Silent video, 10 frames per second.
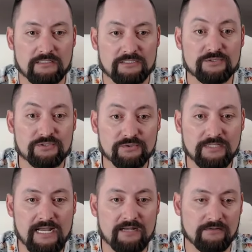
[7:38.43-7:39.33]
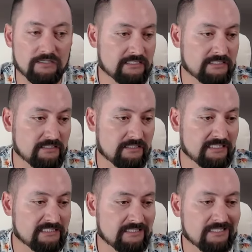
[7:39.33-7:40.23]
to do that, it's
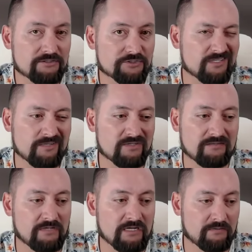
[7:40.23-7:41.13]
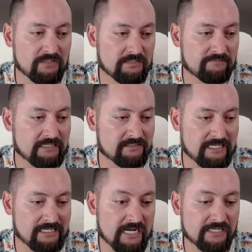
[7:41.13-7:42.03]
a little tricky, but not really if I
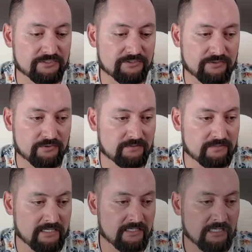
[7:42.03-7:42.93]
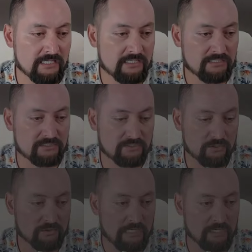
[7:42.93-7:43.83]
like guide you through it, right?
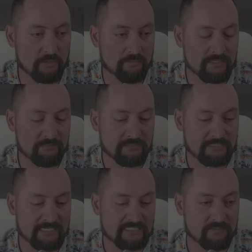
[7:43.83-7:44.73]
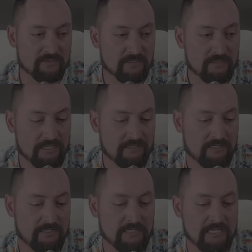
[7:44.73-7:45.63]
So open up your taskbar and
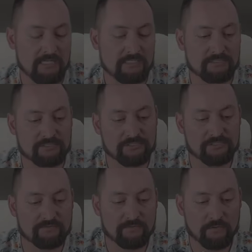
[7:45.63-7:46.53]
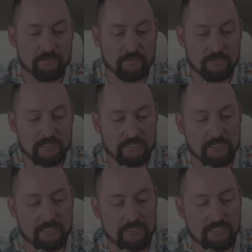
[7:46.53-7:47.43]
then search for
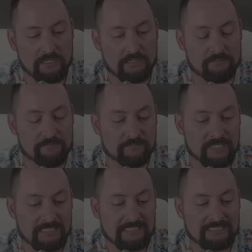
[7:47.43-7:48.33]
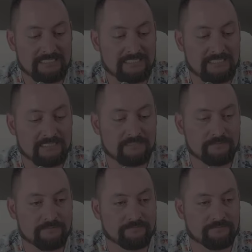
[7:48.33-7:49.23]

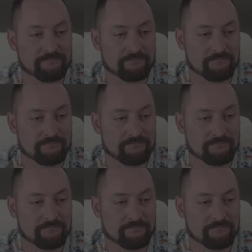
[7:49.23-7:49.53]
system